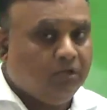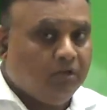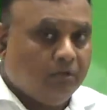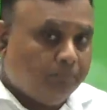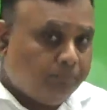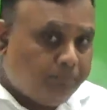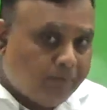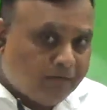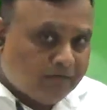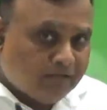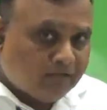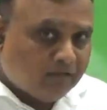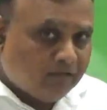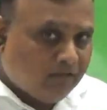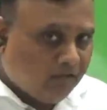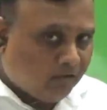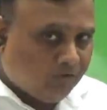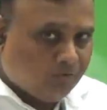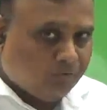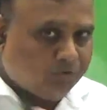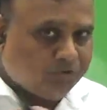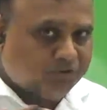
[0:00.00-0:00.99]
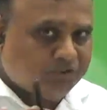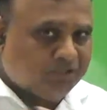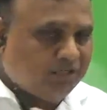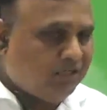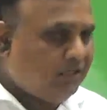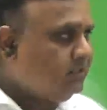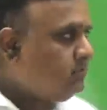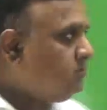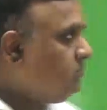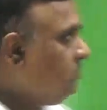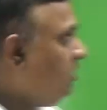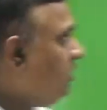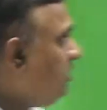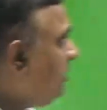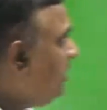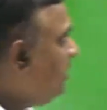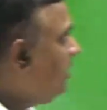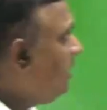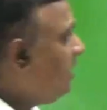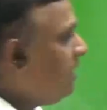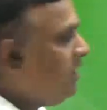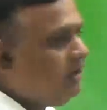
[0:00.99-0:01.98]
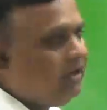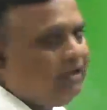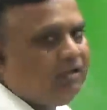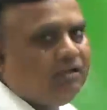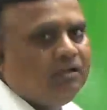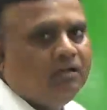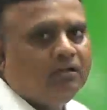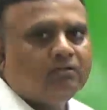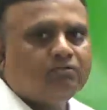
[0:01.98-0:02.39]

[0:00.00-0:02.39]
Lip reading: But the question is not regarding